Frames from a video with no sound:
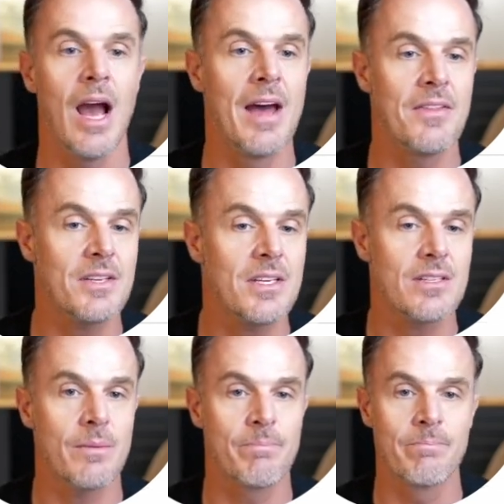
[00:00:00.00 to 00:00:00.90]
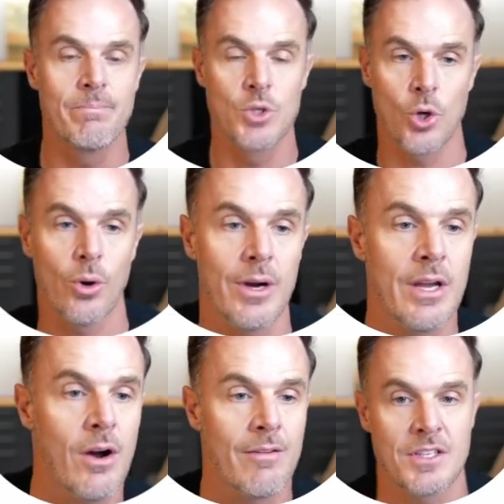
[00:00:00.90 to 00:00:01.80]
And this is the joy
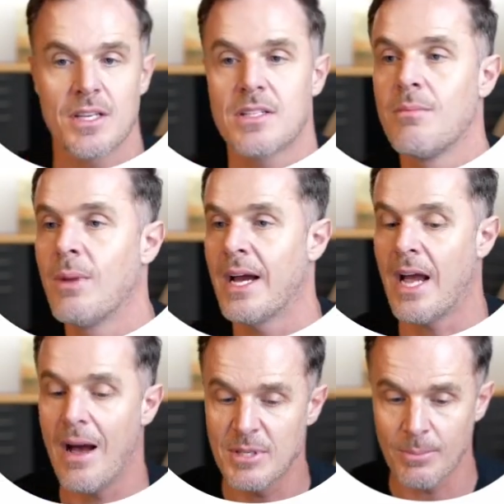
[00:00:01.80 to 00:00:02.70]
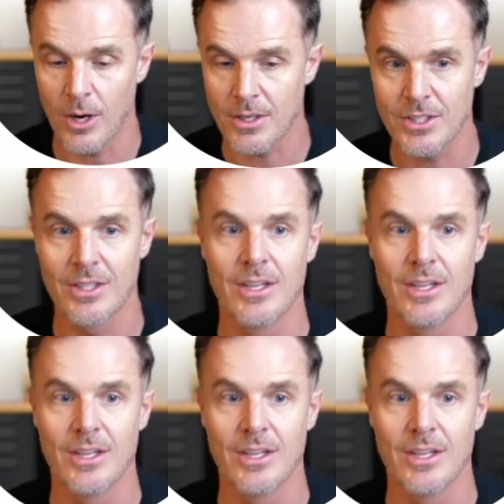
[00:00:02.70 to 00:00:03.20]
of a system like HubSpot.